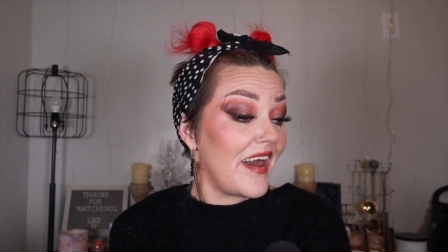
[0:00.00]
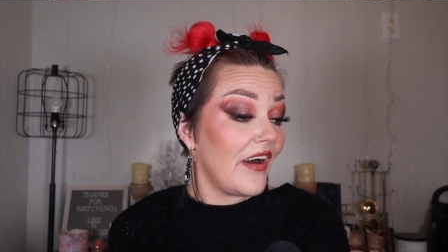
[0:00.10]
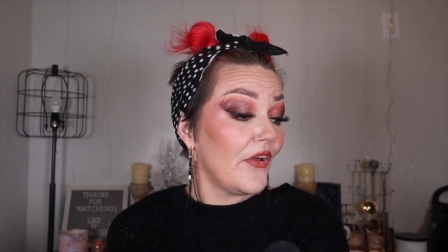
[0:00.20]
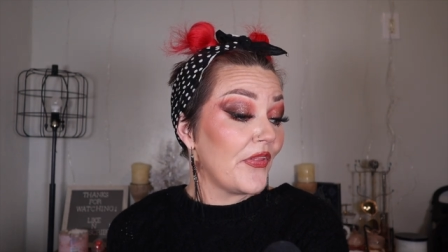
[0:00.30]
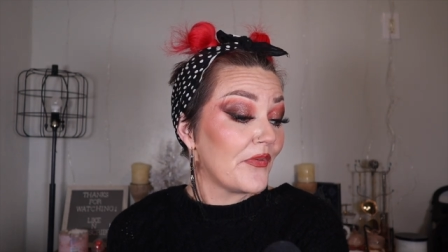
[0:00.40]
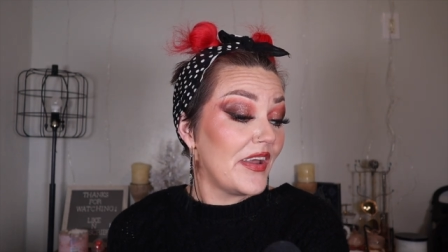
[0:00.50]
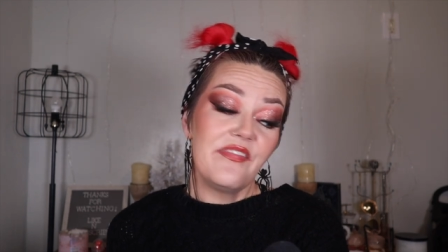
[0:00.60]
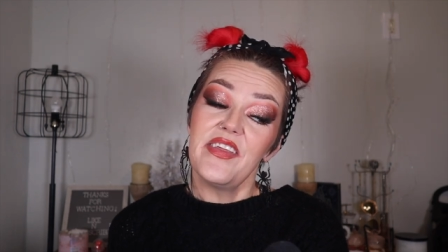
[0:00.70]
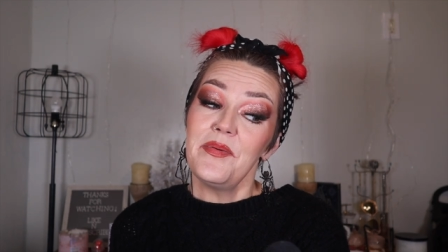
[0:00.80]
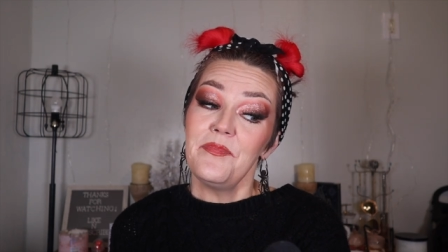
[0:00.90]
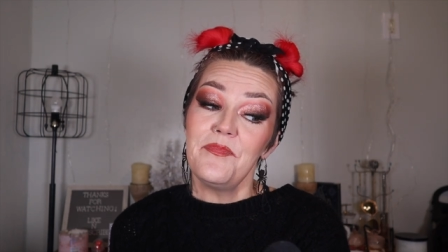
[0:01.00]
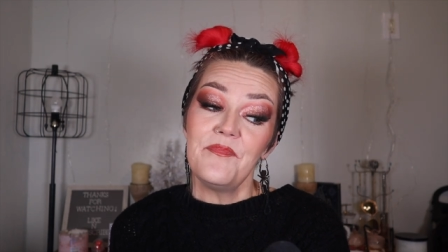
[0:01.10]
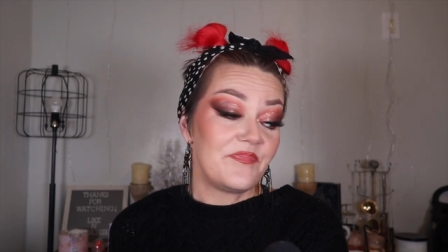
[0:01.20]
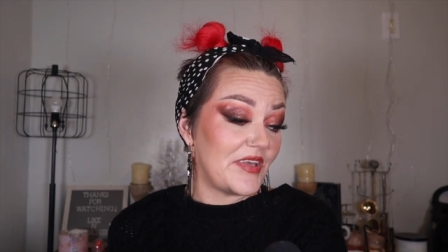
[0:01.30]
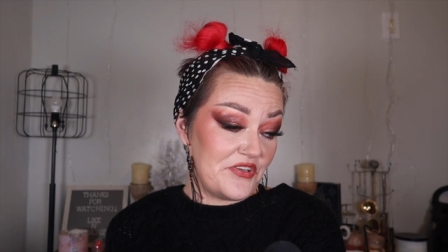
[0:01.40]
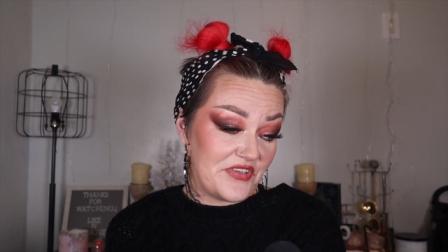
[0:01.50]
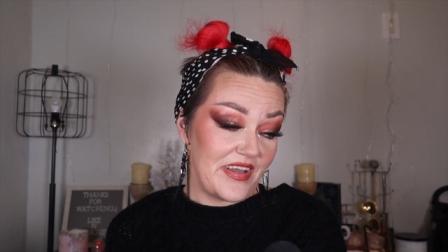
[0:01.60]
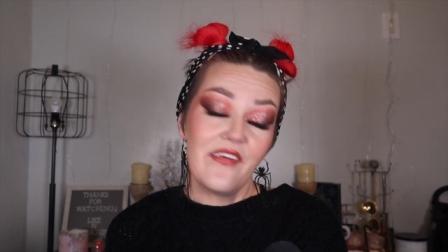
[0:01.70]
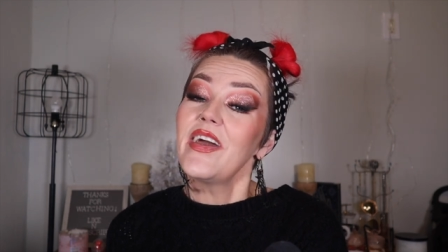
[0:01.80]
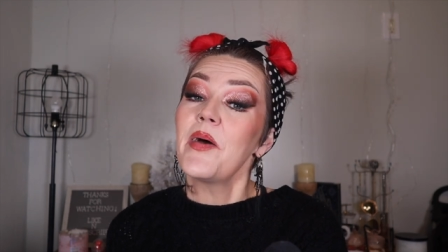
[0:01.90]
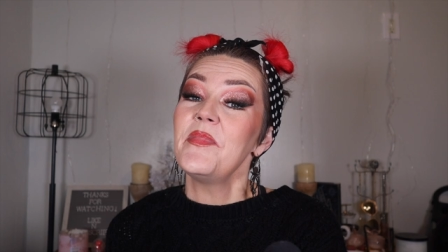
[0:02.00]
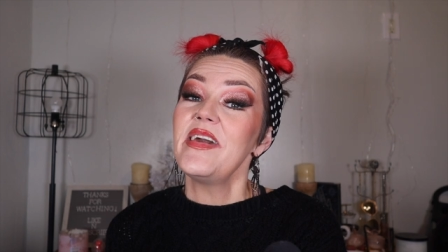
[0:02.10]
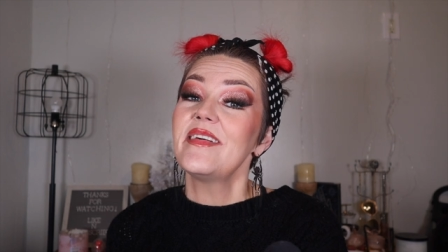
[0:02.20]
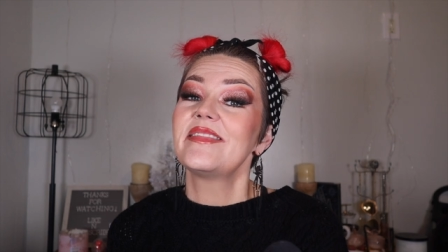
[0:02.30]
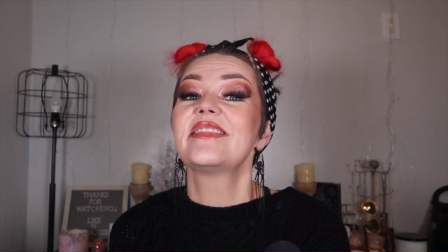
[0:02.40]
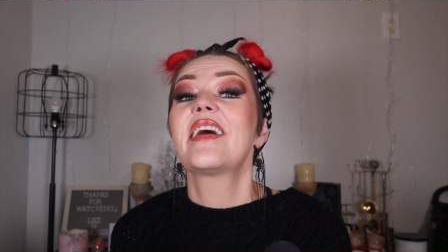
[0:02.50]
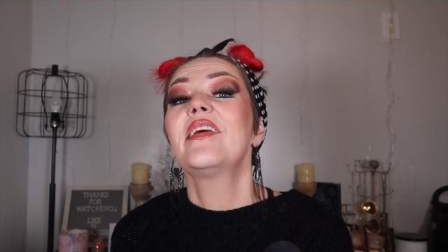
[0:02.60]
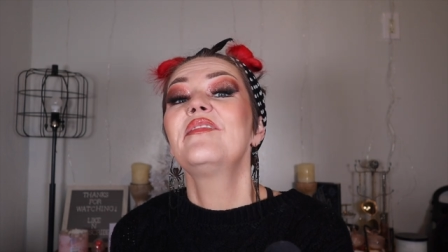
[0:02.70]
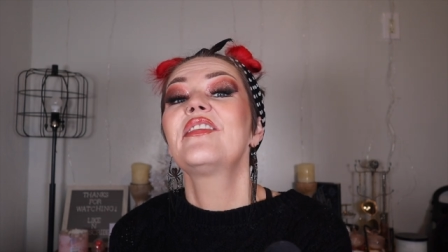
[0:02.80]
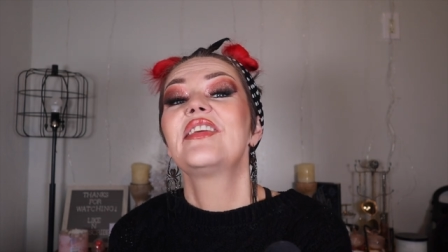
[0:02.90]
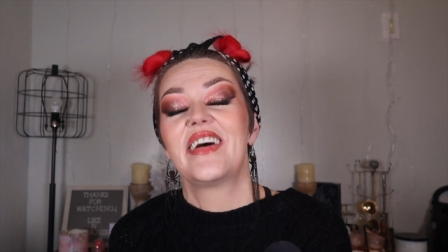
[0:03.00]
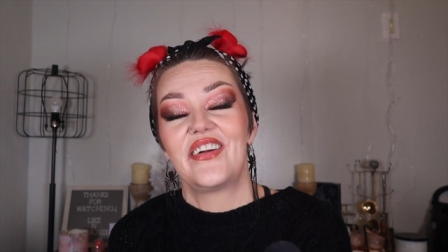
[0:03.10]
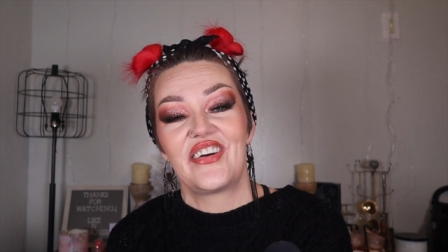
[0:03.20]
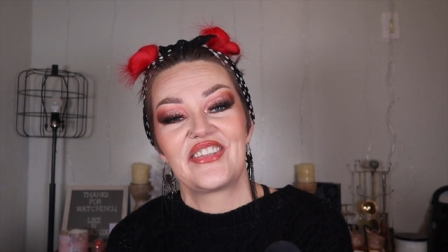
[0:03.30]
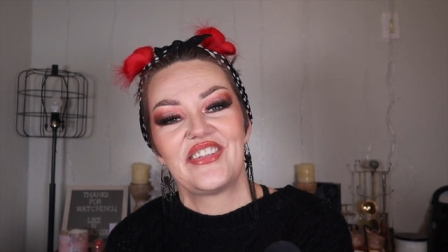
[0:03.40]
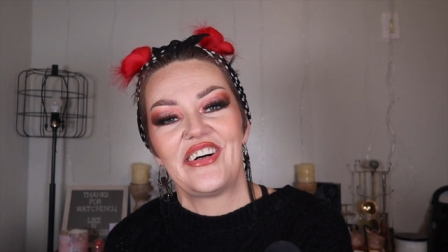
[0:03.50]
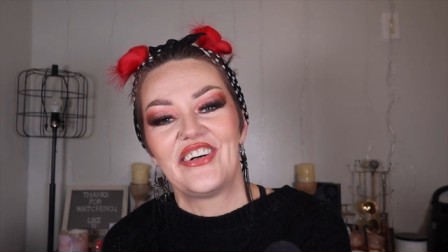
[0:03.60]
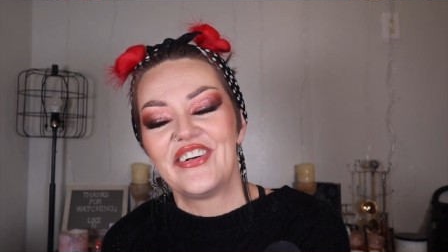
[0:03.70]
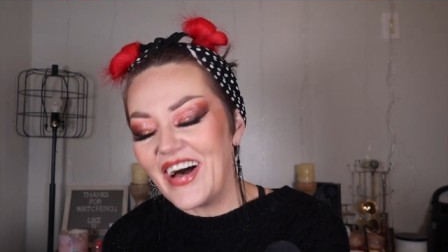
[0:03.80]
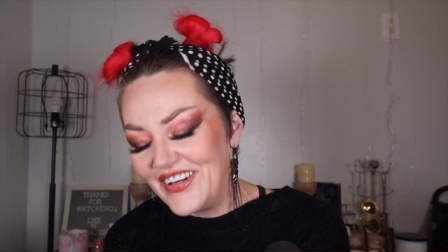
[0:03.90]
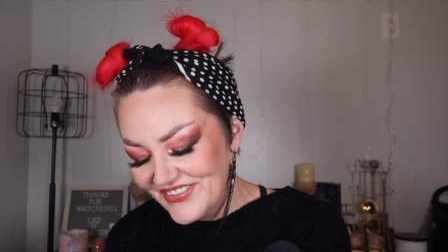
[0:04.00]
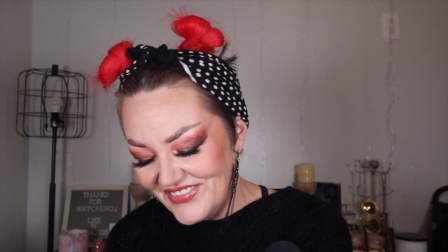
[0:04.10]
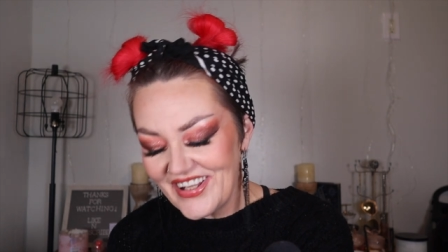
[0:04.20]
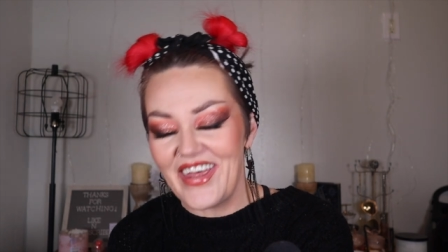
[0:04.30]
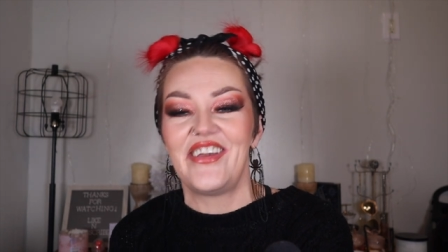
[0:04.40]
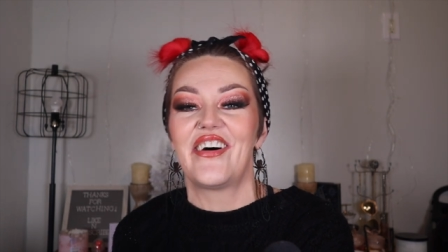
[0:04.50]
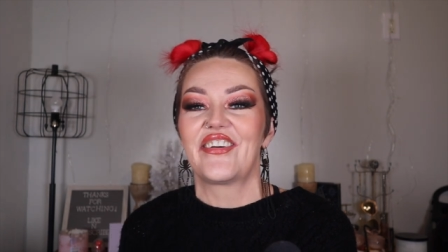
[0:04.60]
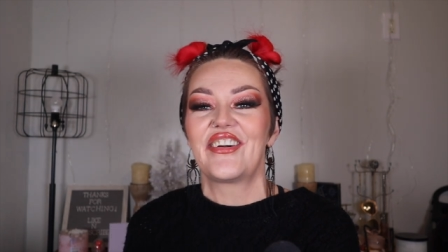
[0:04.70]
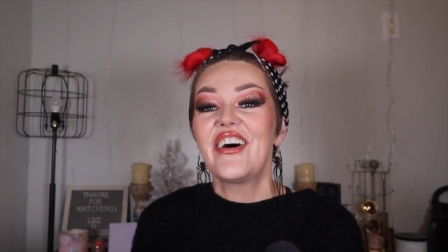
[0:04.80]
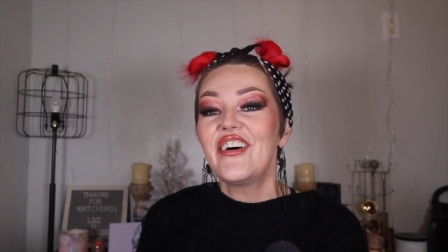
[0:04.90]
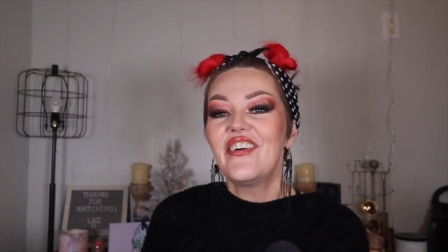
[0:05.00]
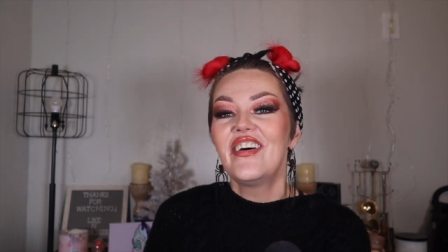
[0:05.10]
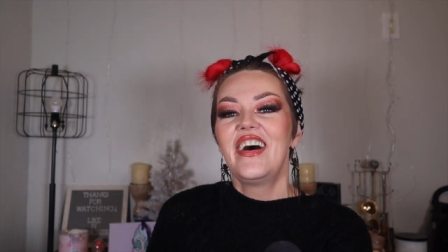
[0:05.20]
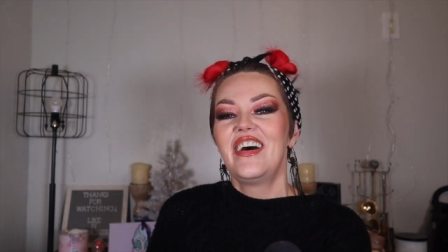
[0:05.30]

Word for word: all three of them. They're staring at me. It's time for dinner, so I will let y'all go.